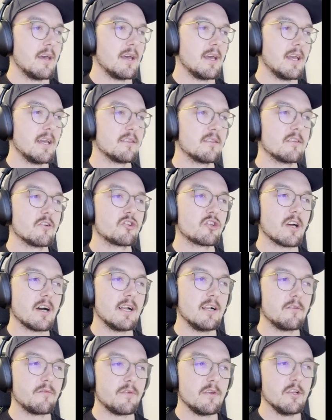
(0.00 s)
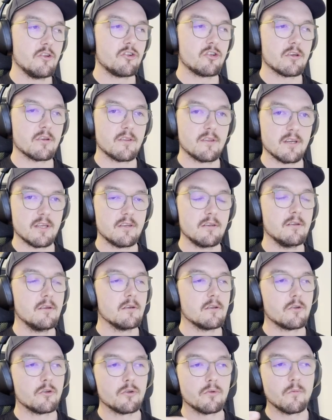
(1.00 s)
And the child feature
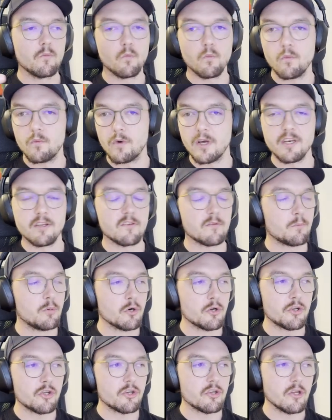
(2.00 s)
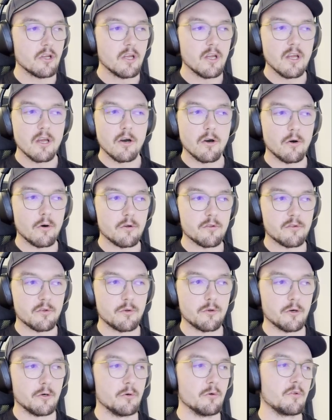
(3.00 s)
then, when it's pushed, also
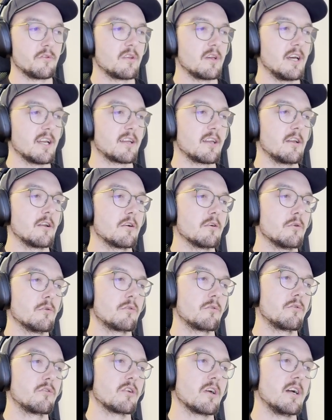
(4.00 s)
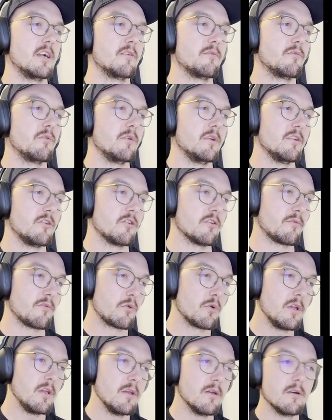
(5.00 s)
knows I can go to child feature
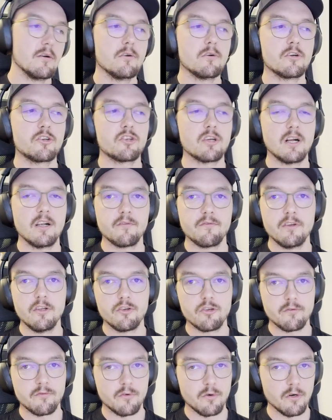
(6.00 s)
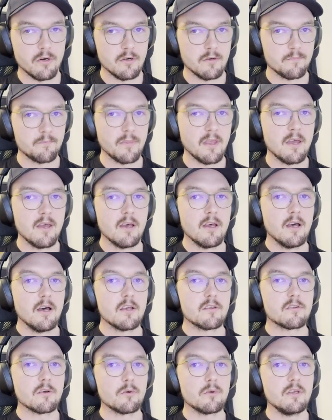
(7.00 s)
3 or child feature 4.
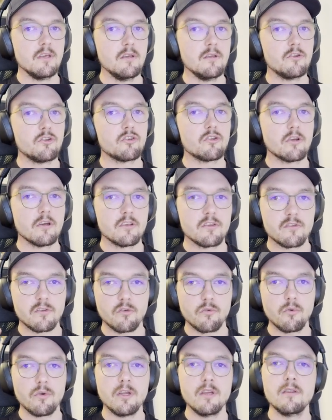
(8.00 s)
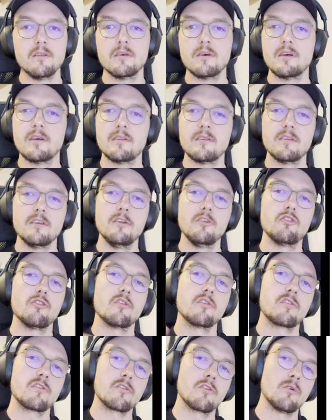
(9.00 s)
So each screen and each
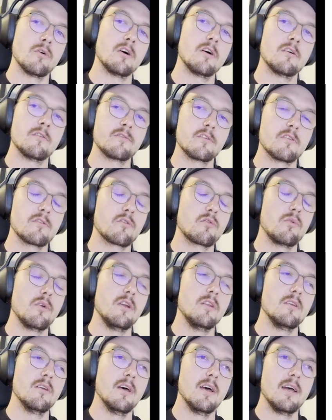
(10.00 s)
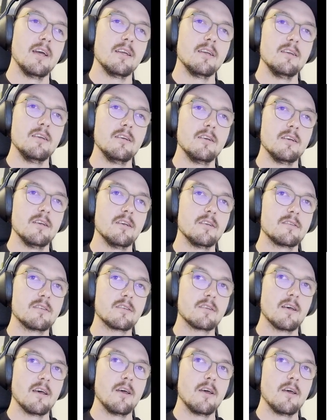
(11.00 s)
store of the screen is